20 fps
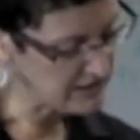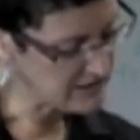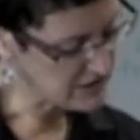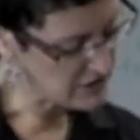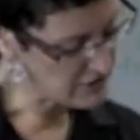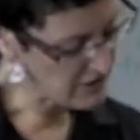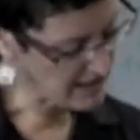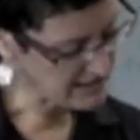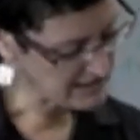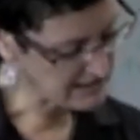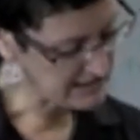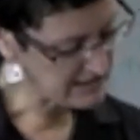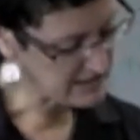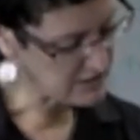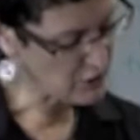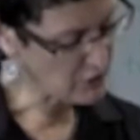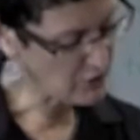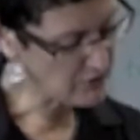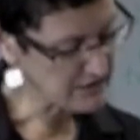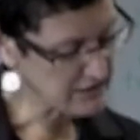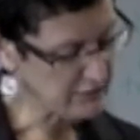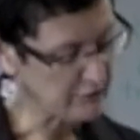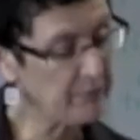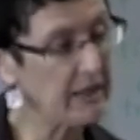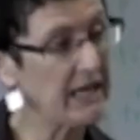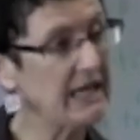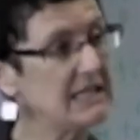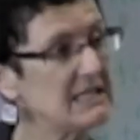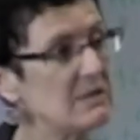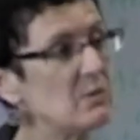Constructing Circles of
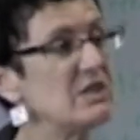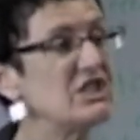Peace,